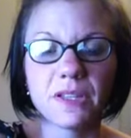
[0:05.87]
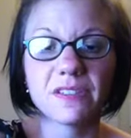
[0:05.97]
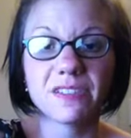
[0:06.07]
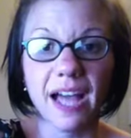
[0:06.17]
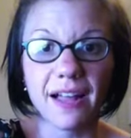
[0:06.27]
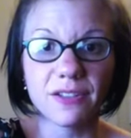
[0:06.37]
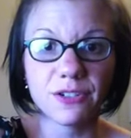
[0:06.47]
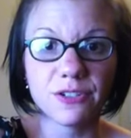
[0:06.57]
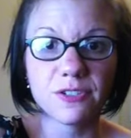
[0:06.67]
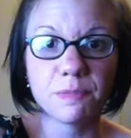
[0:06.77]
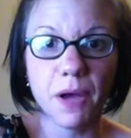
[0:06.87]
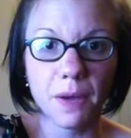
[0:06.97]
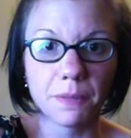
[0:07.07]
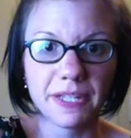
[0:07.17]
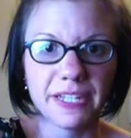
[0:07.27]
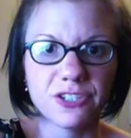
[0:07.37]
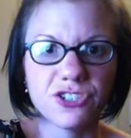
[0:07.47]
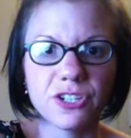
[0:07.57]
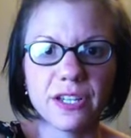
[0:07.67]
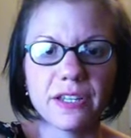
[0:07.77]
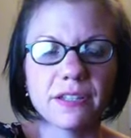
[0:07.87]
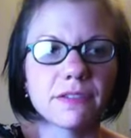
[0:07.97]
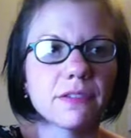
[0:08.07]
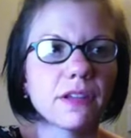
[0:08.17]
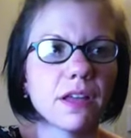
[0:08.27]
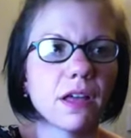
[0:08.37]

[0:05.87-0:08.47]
scholars publish in